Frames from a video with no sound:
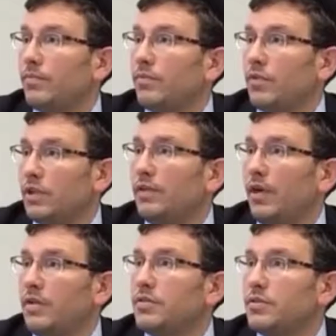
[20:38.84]
The
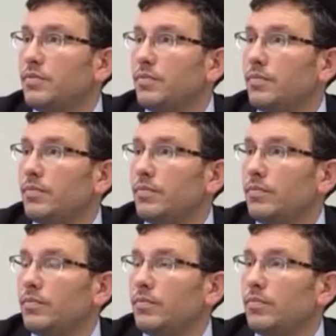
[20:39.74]
Levites. They didn't get a
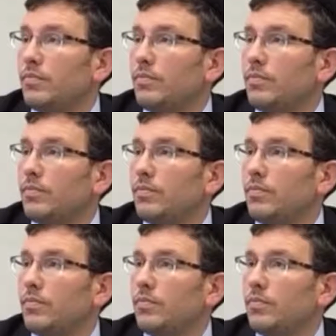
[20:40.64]
portion of the land
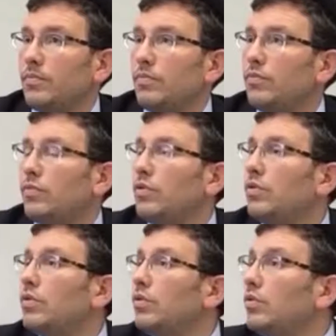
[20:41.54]
either. They're
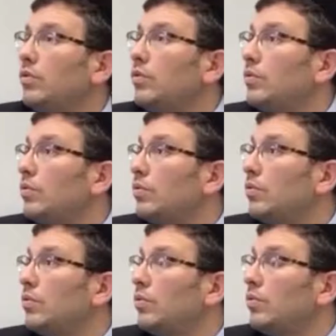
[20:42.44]
not one of the 12
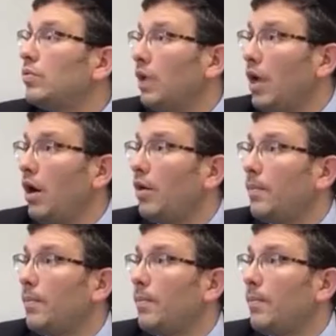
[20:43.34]
tribes. They are.
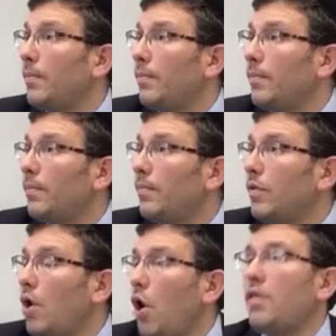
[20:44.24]
No.
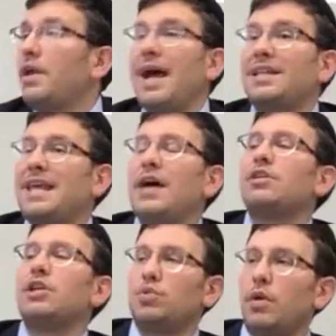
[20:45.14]
Oh, they're not
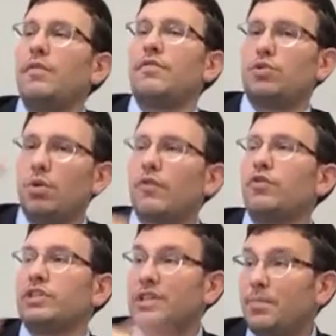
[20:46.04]
counted as one of the 12
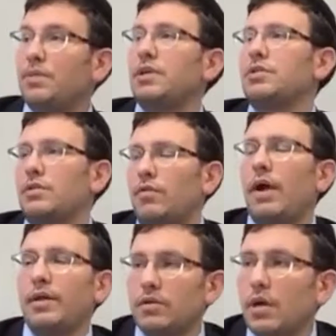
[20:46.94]
recipients of
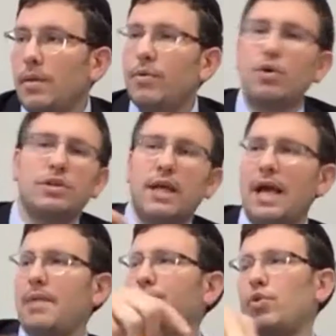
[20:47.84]
right, because they
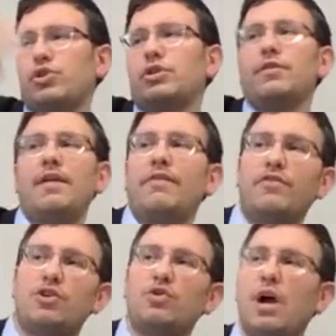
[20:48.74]
got a portion of every
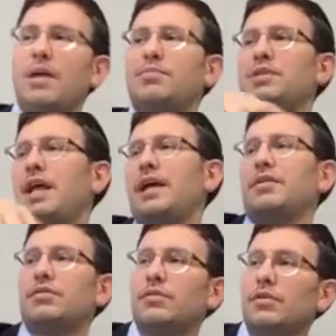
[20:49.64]
tribe's land.